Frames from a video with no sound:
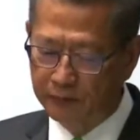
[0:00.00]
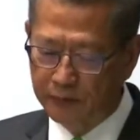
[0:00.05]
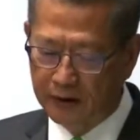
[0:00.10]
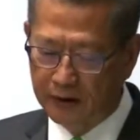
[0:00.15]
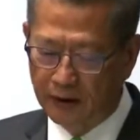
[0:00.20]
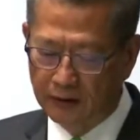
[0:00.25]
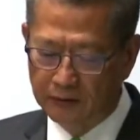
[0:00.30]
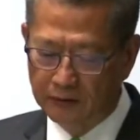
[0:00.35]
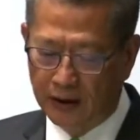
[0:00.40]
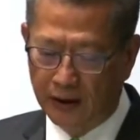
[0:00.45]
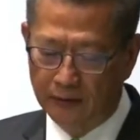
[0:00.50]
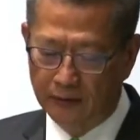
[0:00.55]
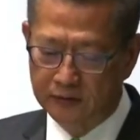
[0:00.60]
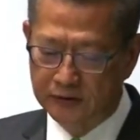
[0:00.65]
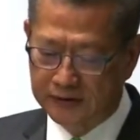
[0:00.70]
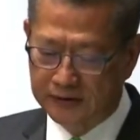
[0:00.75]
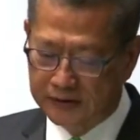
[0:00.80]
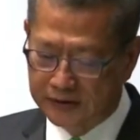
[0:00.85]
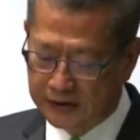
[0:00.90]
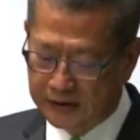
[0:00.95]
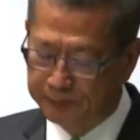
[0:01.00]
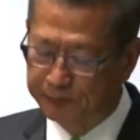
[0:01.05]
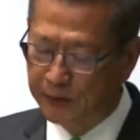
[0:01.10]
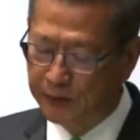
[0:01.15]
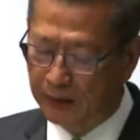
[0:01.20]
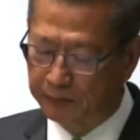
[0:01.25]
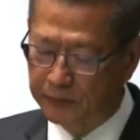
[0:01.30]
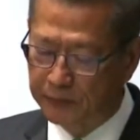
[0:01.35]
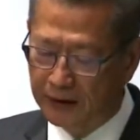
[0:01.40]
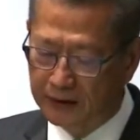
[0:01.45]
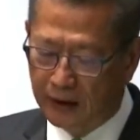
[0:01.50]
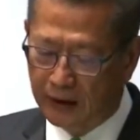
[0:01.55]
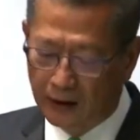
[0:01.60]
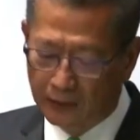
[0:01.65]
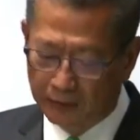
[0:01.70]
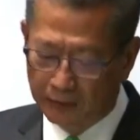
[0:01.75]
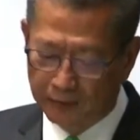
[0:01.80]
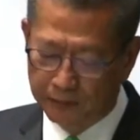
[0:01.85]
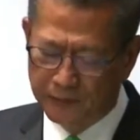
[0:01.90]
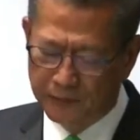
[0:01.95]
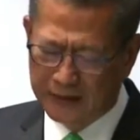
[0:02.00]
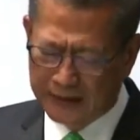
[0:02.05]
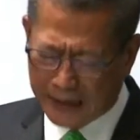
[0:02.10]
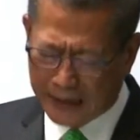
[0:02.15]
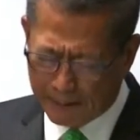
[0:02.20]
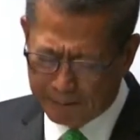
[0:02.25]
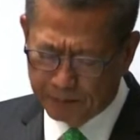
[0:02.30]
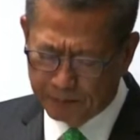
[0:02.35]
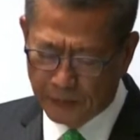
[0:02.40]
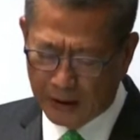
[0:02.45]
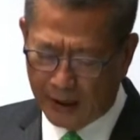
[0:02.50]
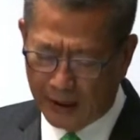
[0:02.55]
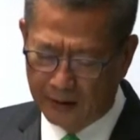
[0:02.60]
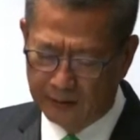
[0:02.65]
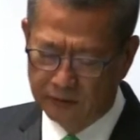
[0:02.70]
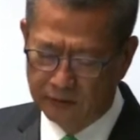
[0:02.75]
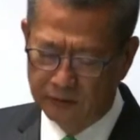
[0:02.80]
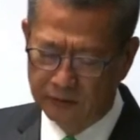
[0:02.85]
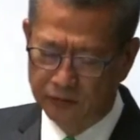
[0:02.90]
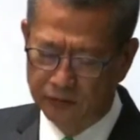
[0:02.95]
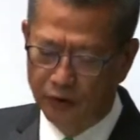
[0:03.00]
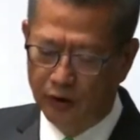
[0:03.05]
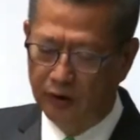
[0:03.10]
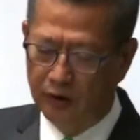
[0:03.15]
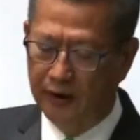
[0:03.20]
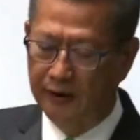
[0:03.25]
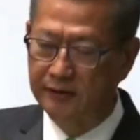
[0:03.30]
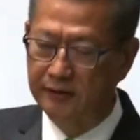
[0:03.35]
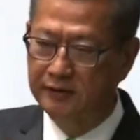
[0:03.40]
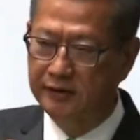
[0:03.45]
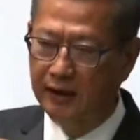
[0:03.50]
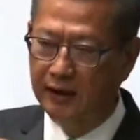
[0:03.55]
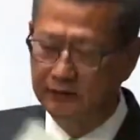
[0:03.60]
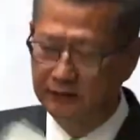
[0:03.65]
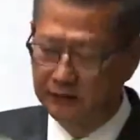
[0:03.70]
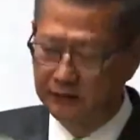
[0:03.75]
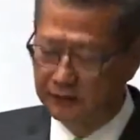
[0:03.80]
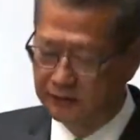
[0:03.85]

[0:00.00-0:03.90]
on economic activities some 120,000